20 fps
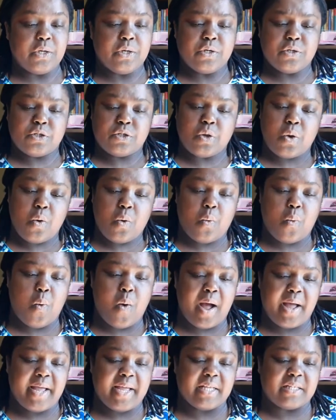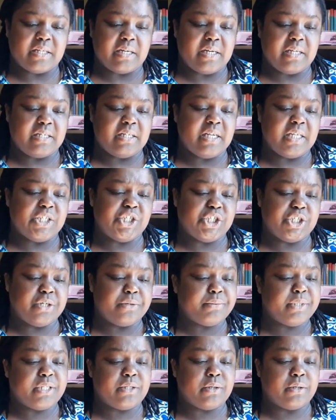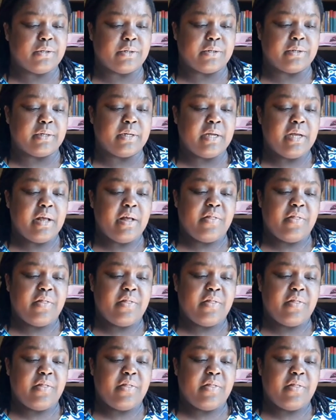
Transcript: So quietly did she return